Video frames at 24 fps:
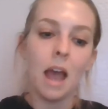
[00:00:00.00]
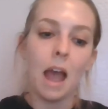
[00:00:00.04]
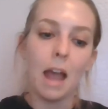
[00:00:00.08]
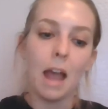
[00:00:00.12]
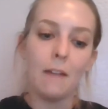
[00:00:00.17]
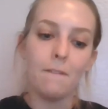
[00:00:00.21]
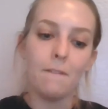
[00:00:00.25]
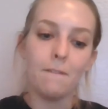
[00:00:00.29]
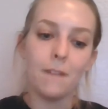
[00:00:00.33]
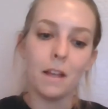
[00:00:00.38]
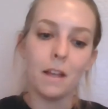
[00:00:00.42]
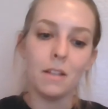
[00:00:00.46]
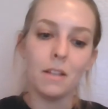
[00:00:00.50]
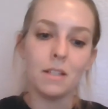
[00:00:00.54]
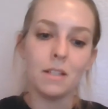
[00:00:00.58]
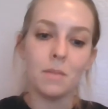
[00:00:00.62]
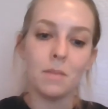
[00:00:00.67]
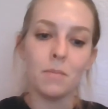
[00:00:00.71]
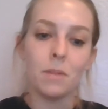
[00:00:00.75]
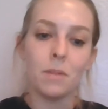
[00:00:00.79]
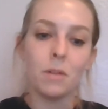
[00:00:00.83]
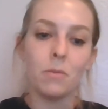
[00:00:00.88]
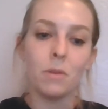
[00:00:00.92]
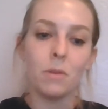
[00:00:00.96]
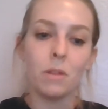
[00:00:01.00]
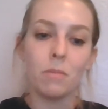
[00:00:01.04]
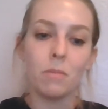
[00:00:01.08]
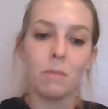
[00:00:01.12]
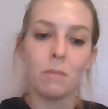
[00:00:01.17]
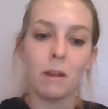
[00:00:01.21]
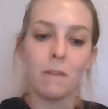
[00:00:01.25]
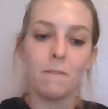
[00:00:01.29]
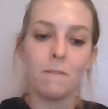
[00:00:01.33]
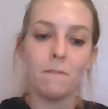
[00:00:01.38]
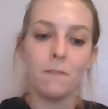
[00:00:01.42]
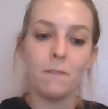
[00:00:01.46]
I felt something with
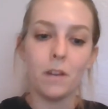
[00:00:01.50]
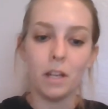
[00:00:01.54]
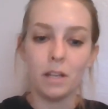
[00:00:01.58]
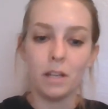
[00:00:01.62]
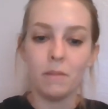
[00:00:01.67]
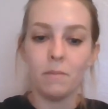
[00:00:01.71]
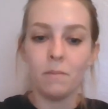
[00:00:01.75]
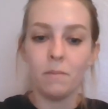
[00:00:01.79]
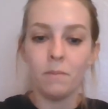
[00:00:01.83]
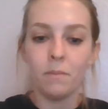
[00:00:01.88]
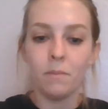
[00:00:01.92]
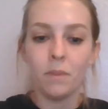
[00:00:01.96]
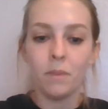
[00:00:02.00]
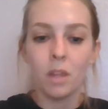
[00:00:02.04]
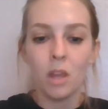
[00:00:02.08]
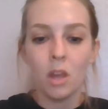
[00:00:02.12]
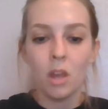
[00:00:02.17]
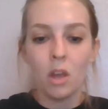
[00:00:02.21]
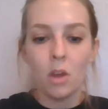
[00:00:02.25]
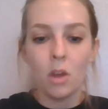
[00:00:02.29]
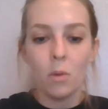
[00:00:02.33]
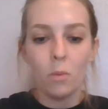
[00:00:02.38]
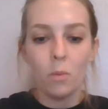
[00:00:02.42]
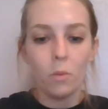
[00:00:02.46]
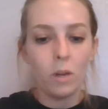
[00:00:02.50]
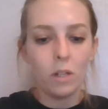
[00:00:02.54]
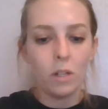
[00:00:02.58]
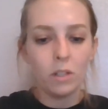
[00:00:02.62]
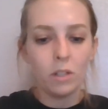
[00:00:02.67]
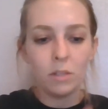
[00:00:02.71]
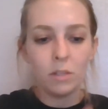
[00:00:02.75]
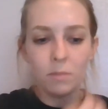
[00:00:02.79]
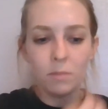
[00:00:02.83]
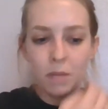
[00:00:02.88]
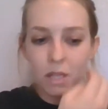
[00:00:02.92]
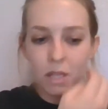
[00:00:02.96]
my foot. What
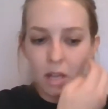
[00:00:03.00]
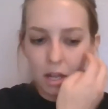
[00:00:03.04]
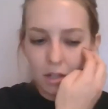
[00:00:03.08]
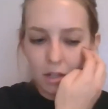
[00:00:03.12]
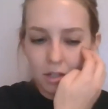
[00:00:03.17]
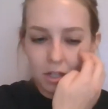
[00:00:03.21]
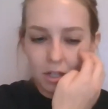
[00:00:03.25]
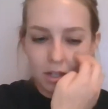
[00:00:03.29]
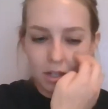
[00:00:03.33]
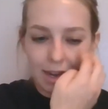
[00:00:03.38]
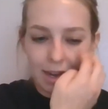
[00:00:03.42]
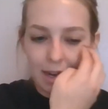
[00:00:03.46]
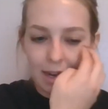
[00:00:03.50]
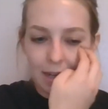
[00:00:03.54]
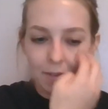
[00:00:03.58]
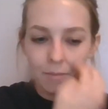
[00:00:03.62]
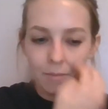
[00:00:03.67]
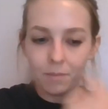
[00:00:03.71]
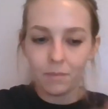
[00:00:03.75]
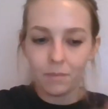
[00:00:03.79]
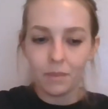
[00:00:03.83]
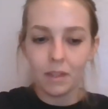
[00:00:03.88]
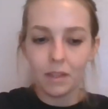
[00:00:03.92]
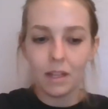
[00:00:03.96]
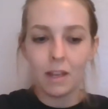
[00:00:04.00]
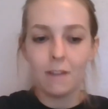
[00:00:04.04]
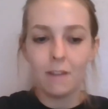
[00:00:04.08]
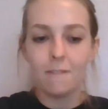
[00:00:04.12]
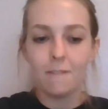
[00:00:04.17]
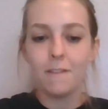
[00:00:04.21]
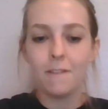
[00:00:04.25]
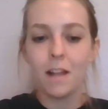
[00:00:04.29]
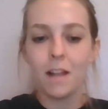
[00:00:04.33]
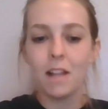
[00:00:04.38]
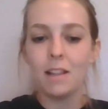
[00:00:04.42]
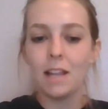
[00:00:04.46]
could be under there?
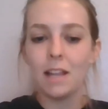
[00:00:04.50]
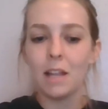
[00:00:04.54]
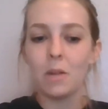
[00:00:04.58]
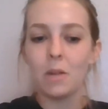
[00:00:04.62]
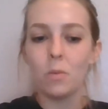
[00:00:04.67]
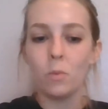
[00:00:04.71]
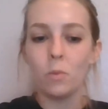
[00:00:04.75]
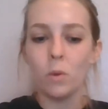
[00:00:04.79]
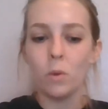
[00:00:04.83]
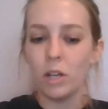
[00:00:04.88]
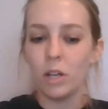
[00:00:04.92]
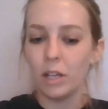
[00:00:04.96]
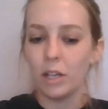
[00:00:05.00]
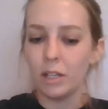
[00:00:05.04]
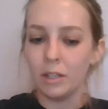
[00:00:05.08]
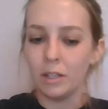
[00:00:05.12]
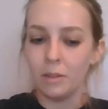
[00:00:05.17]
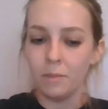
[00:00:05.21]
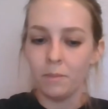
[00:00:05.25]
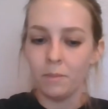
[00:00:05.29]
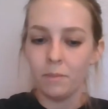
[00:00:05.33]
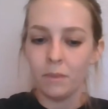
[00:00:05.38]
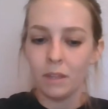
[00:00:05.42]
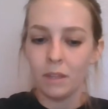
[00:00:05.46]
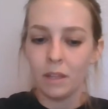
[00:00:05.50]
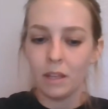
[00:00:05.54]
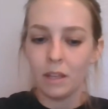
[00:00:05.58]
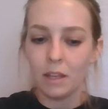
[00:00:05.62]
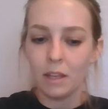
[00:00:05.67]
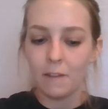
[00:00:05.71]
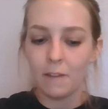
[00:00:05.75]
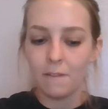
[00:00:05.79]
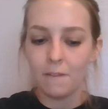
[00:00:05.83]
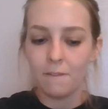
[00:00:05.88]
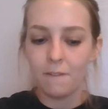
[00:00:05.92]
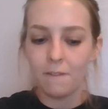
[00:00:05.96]
It felt like wood.
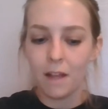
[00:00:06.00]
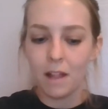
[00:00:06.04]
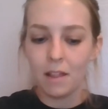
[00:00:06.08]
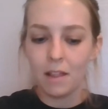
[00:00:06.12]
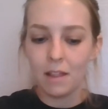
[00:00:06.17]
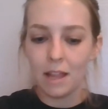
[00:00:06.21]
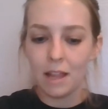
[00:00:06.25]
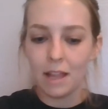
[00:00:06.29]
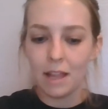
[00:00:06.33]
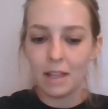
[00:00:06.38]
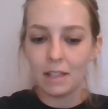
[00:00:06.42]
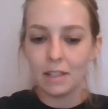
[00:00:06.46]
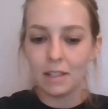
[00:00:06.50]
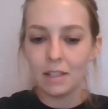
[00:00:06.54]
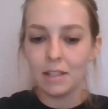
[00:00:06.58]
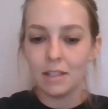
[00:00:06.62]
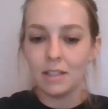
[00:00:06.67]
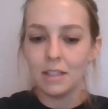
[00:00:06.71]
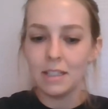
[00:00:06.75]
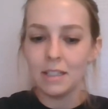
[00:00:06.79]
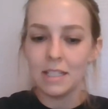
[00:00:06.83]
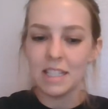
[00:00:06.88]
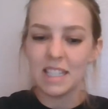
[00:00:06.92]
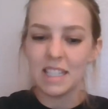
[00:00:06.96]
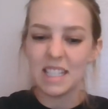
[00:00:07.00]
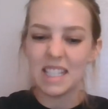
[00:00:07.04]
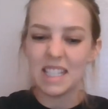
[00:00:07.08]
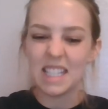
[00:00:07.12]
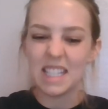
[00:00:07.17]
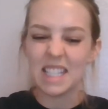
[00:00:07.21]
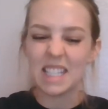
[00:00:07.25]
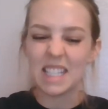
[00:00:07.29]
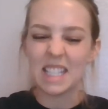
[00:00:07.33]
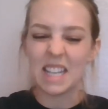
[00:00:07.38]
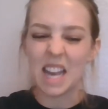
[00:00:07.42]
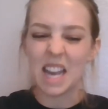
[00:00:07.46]
It felt like
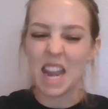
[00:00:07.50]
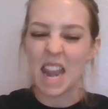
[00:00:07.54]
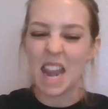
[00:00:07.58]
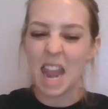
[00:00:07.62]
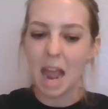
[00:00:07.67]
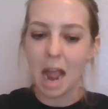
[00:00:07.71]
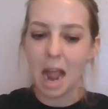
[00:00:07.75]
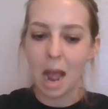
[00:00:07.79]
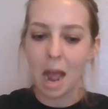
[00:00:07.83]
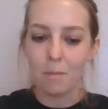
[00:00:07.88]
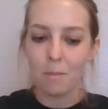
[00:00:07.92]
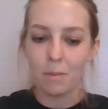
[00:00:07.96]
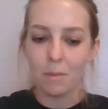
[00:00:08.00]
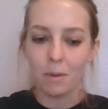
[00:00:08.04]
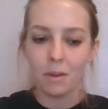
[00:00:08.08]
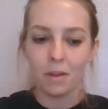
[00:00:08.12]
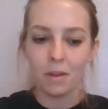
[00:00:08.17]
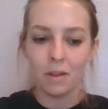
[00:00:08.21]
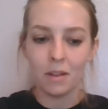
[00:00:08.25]
snap.